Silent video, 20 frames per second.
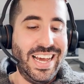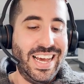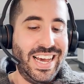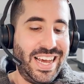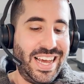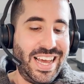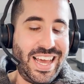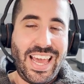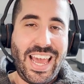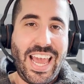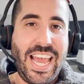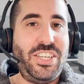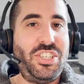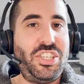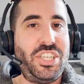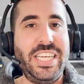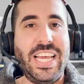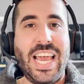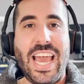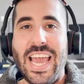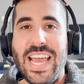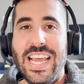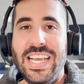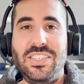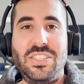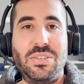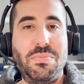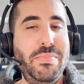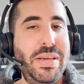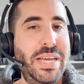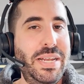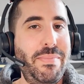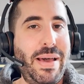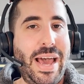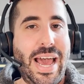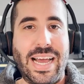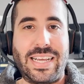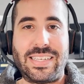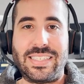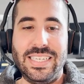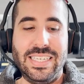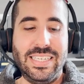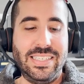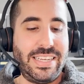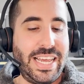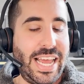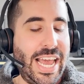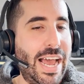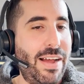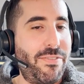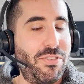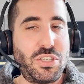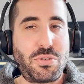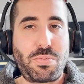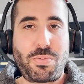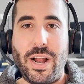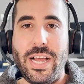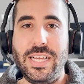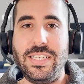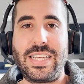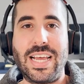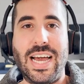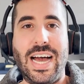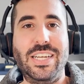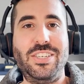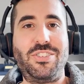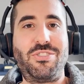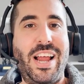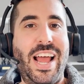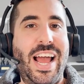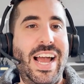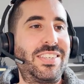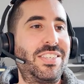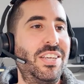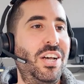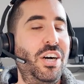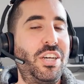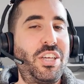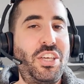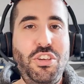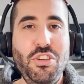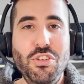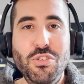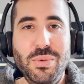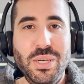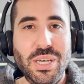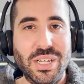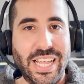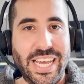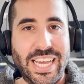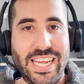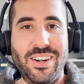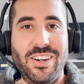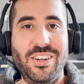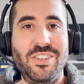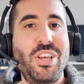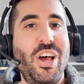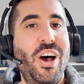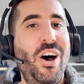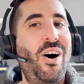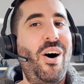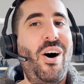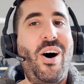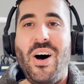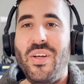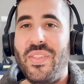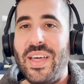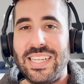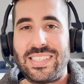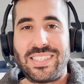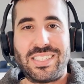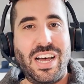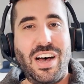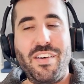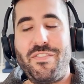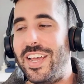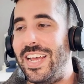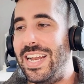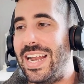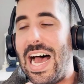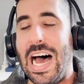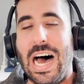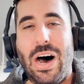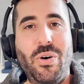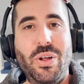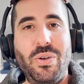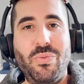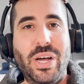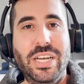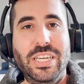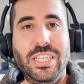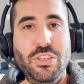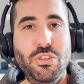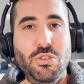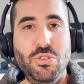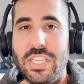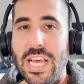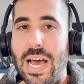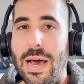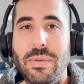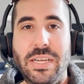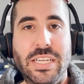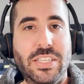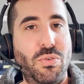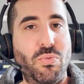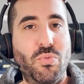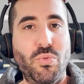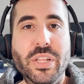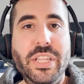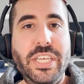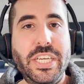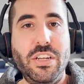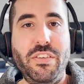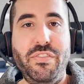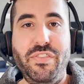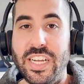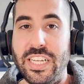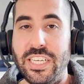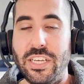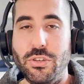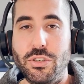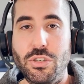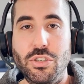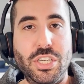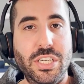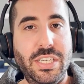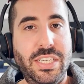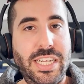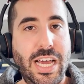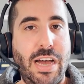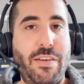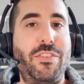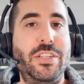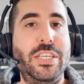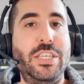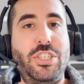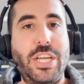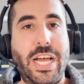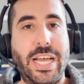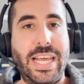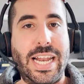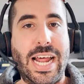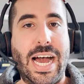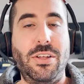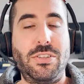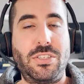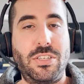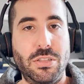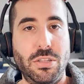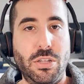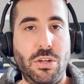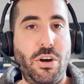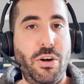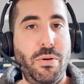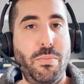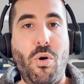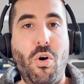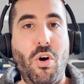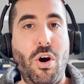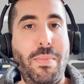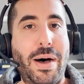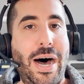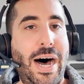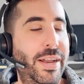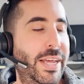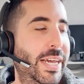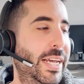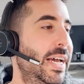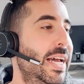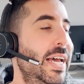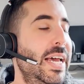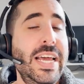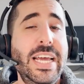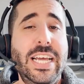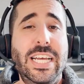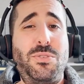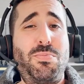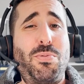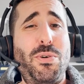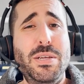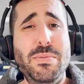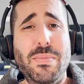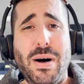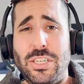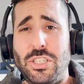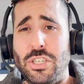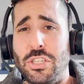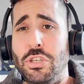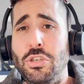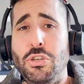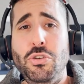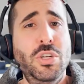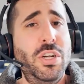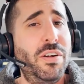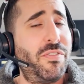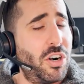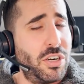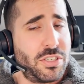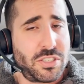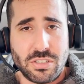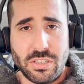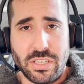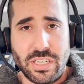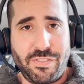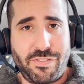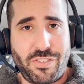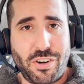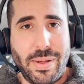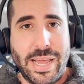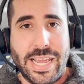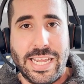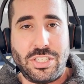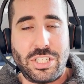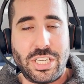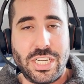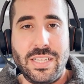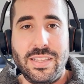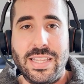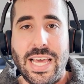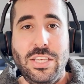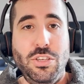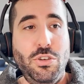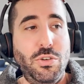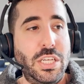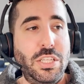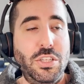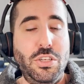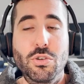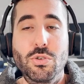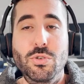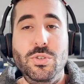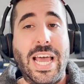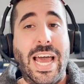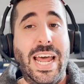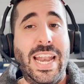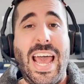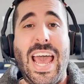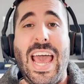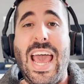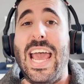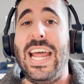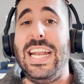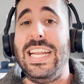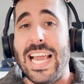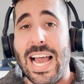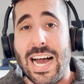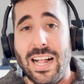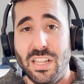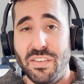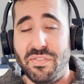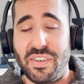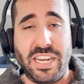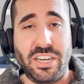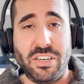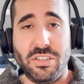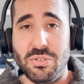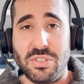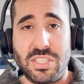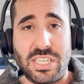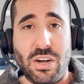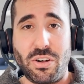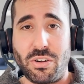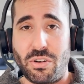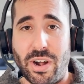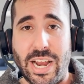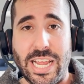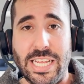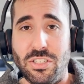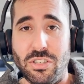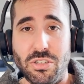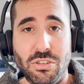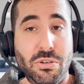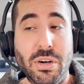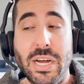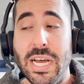HTAs, min-maxes, average price contracts, accumulators, all that stuff, and how and when to use them. It's a really good video. You should definitely check it out to learn more about it. It's pretty much universal information that you can use at any elevator you sell grain to,